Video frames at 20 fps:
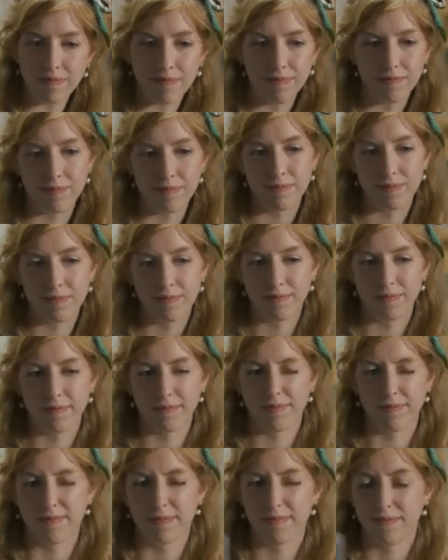I
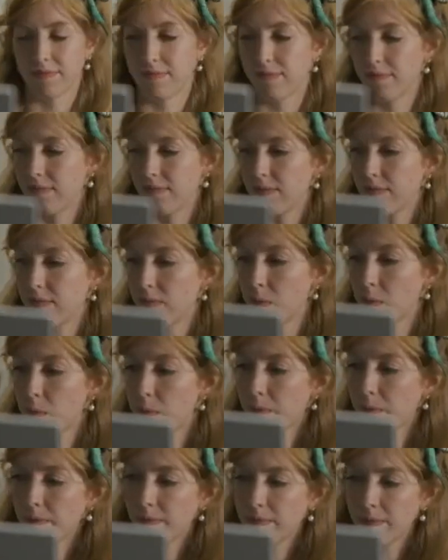might have to have Tina
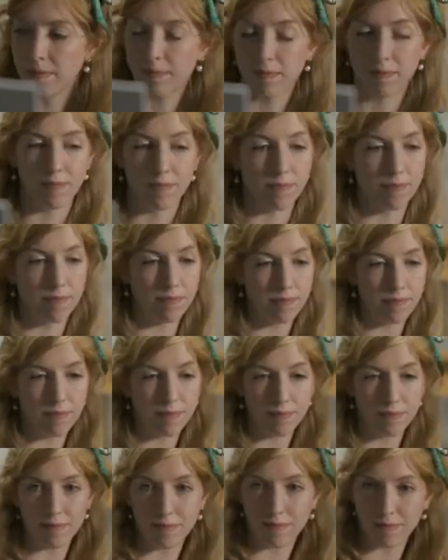come back over and
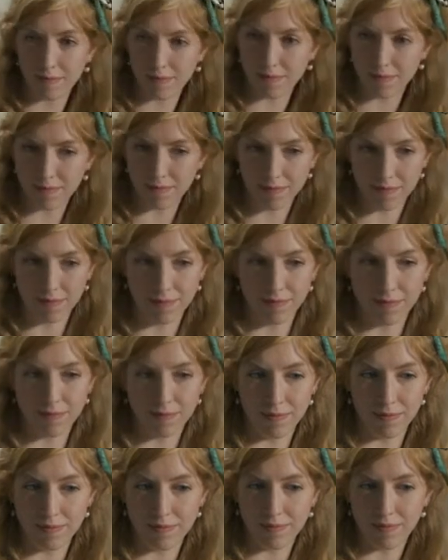help me
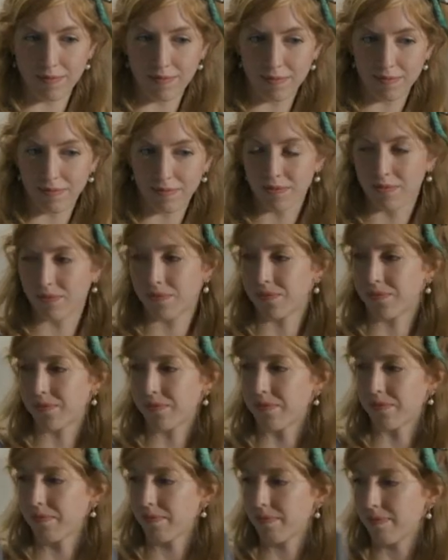get that
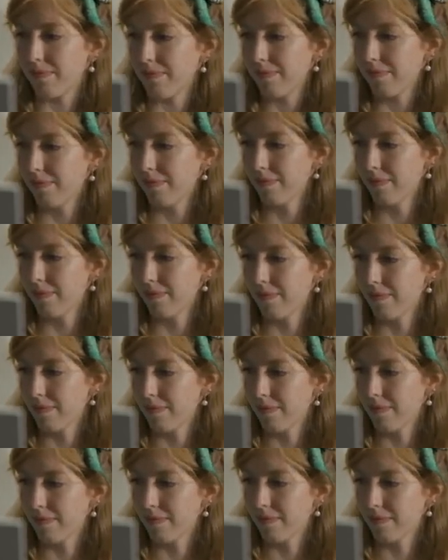fixed up.
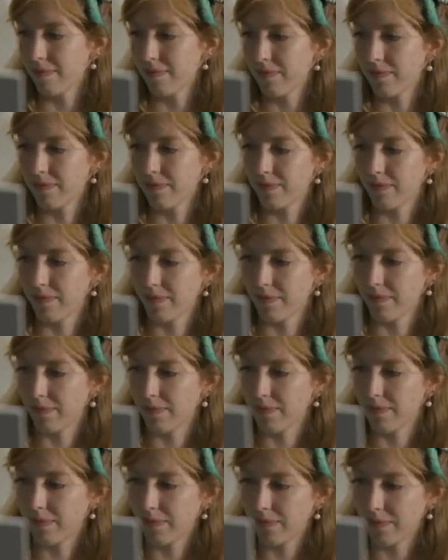So
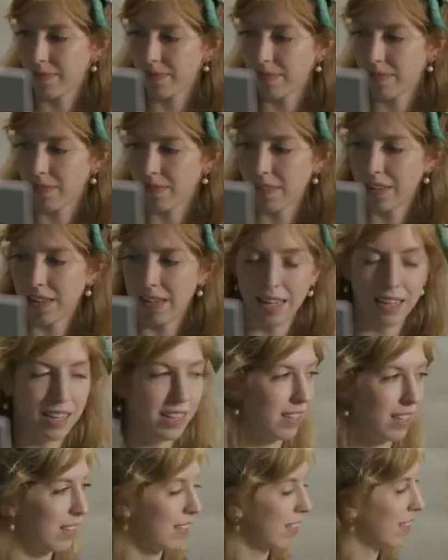we'll
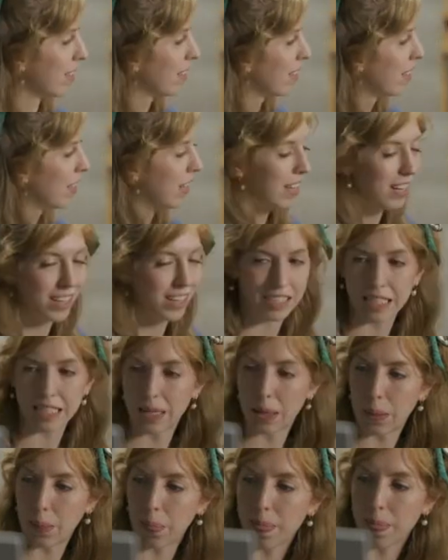work on that and try to get that
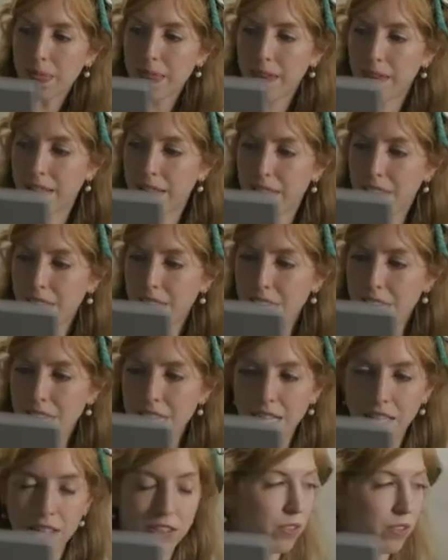fixed up for you.
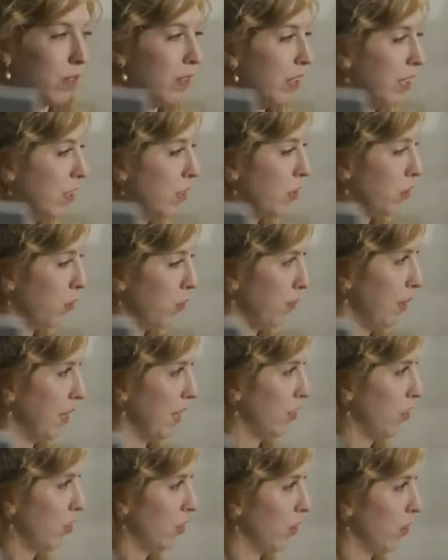It's only a
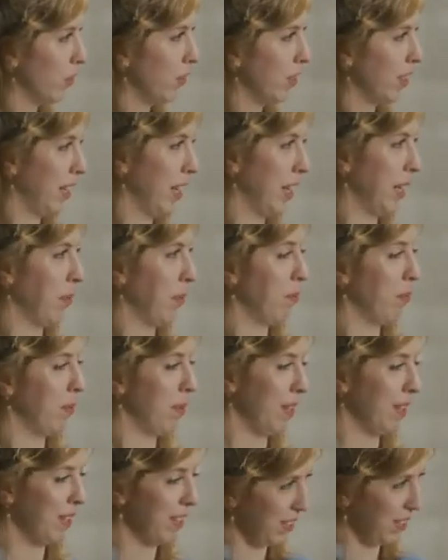two-man show tonight,
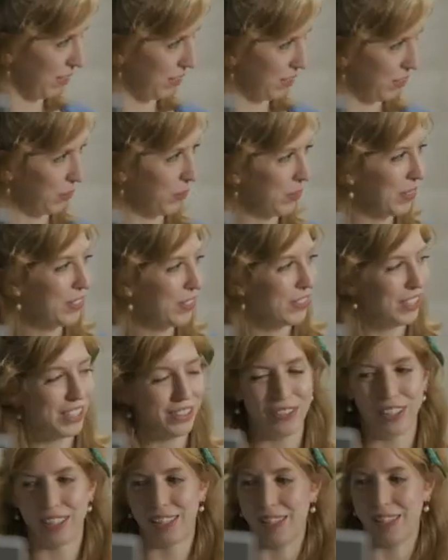but you're doing great
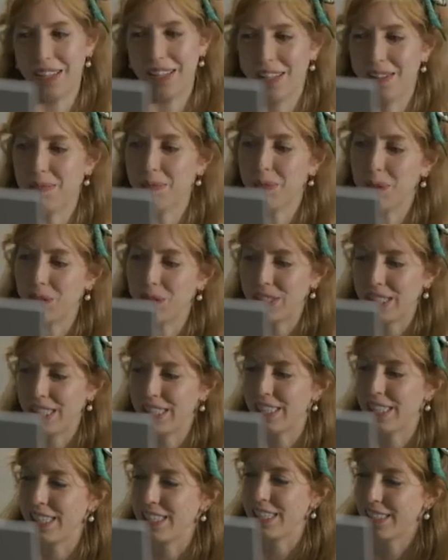with the
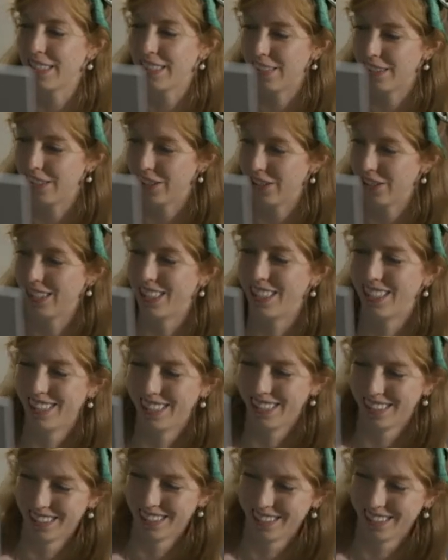multitasking list.